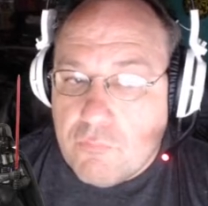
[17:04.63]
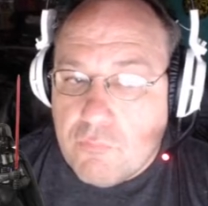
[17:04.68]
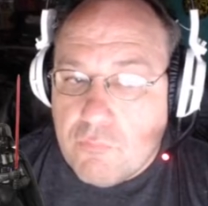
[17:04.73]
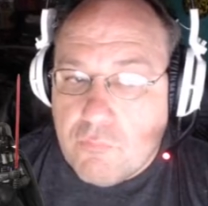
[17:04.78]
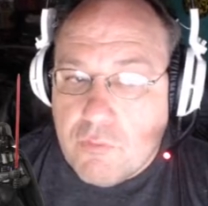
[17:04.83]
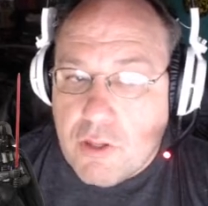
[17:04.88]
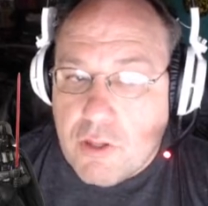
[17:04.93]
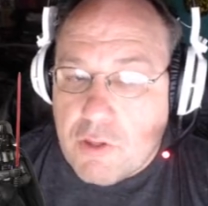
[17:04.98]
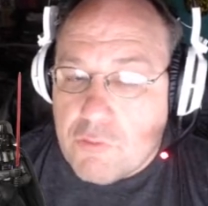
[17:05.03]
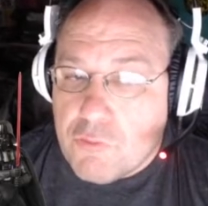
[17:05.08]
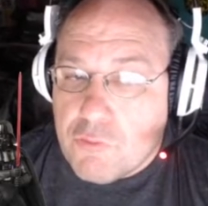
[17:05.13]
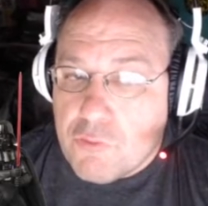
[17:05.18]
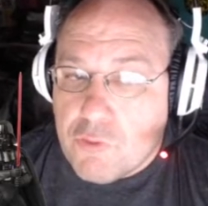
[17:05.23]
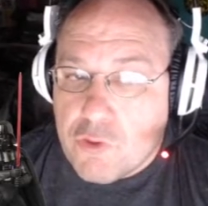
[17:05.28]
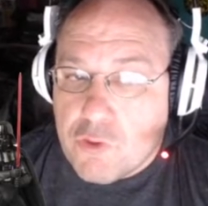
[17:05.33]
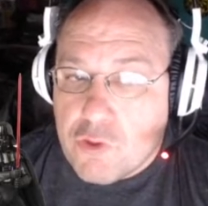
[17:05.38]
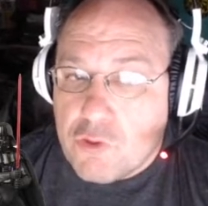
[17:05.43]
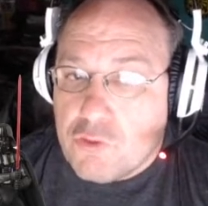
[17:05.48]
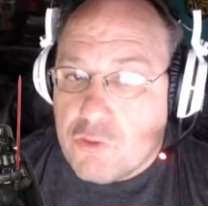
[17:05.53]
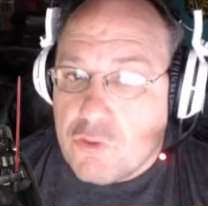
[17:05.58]
either the
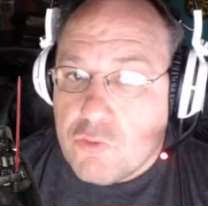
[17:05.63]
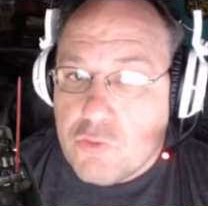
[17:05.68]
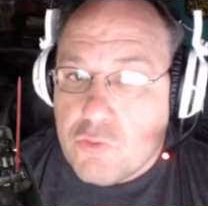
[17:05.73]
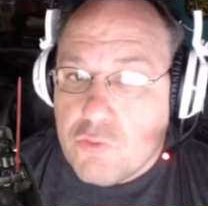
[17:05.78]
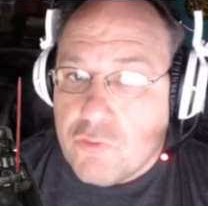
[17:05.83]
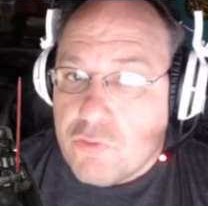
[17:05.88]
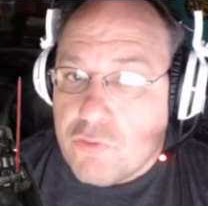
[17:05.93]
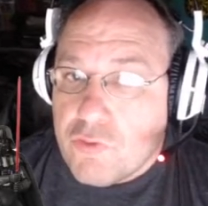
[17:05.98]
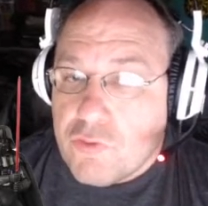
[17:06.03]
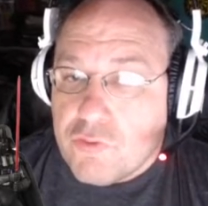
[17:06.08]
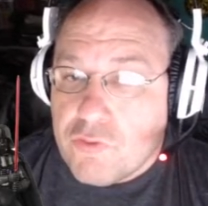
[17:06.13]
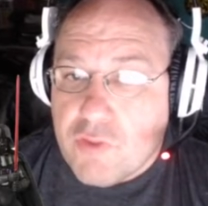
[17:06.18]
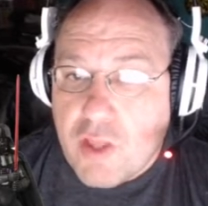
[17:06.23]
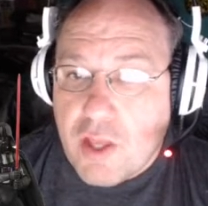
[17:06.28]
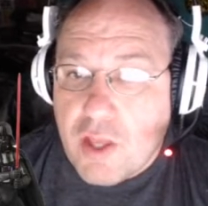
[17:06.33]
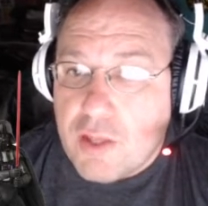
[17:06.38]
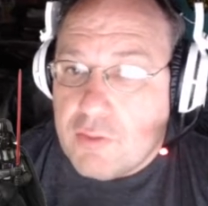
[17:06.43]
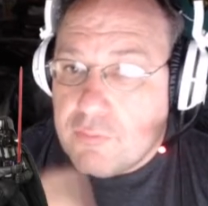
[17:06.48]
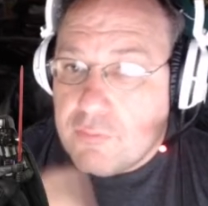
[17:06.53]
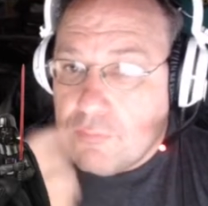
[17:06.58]
good news is
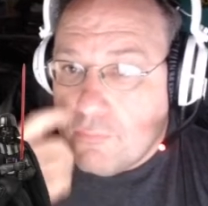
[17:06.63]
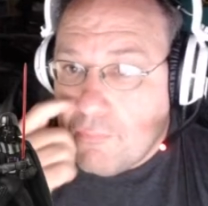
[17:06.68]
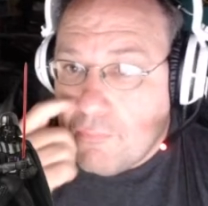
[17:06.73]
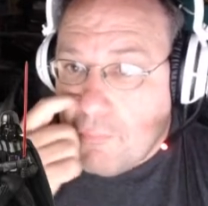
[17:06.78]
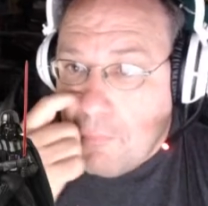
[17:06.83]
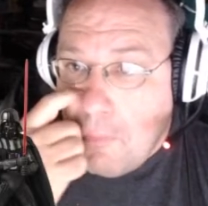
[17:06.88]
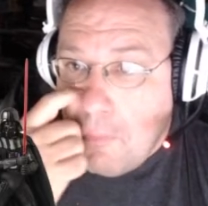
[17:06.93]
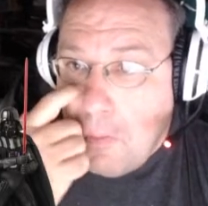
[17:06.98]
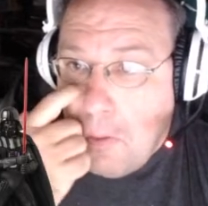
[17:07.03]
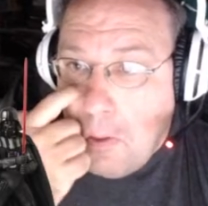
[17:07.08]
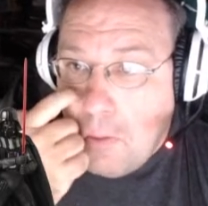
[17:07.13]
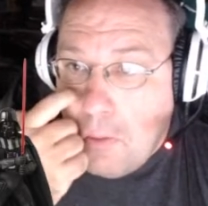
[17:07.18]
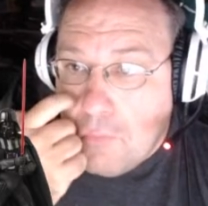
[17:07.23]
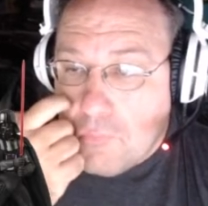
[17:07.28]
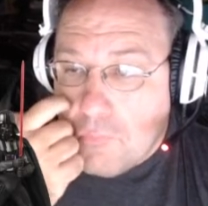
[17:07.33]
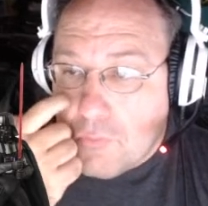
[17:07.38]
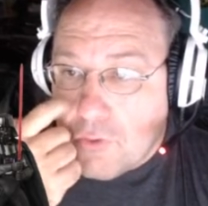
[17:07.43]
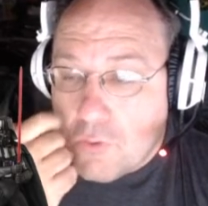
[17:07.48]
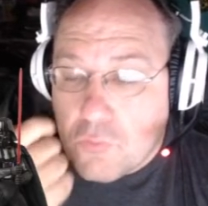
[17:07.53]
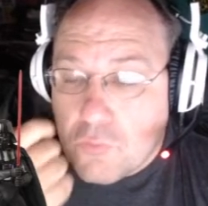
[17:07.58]
that
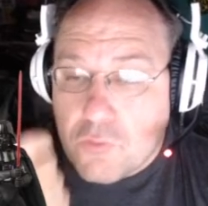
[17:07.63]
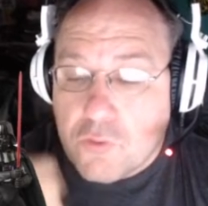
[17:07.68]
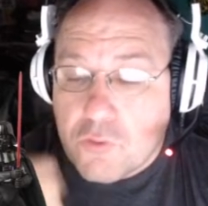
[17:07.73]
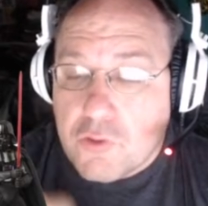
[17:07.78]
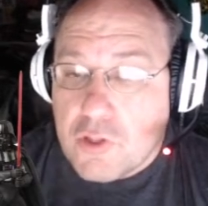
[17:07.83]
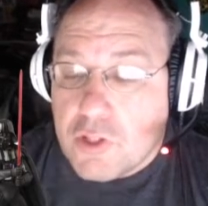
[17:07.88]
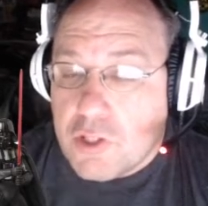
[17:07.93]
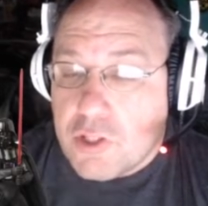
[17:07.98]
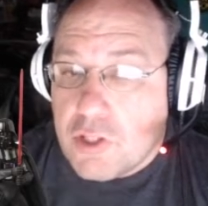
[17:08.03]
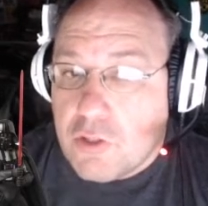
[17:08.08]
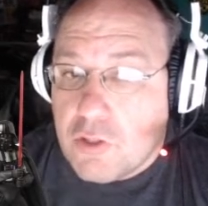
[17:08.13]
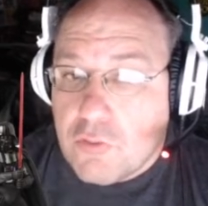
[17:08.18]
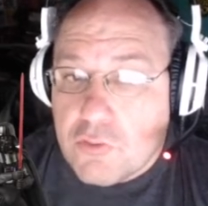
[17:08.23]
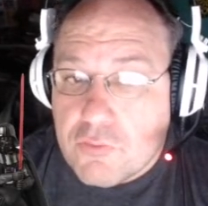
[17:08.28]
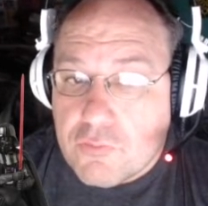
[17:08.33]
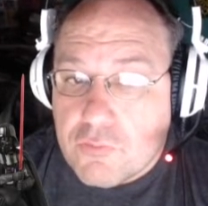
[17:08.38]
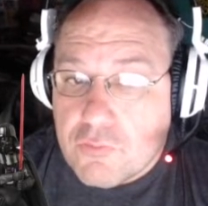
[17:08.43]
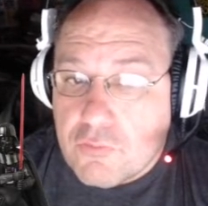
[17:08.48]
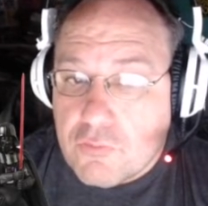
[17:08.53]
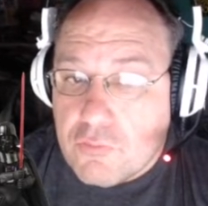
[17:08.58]
they're they're going to hear it,
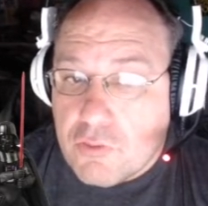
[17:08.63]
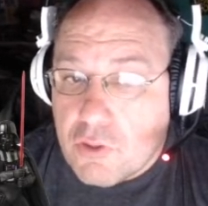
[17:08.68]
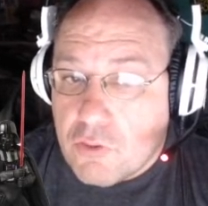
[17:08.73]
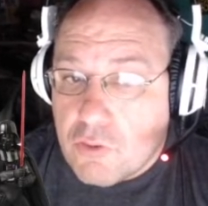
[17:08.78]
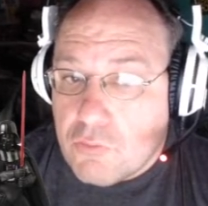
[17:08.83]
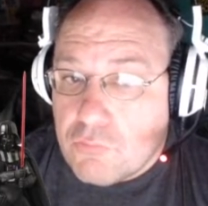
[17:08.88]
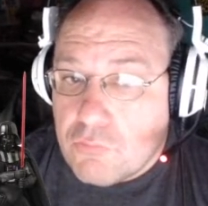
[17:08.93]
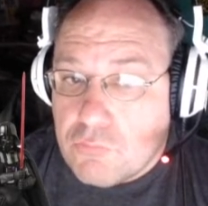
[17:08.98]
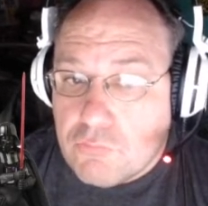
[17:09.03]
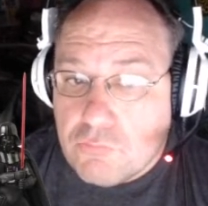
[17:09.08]
you know,